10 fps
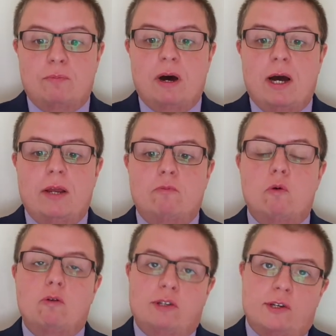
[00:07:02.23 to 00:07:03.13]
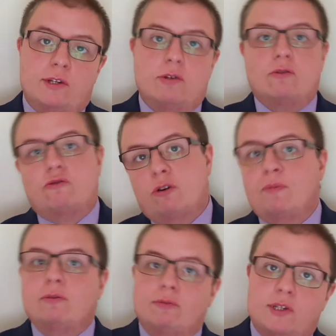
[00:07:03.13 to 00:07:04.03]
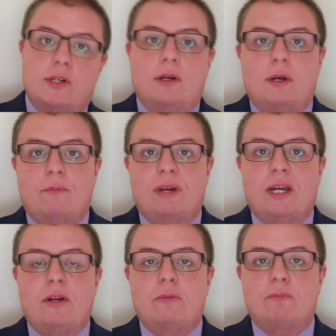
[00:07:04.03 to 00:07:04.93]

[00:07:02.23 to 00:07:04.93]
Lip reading: by waters or troubles, picking up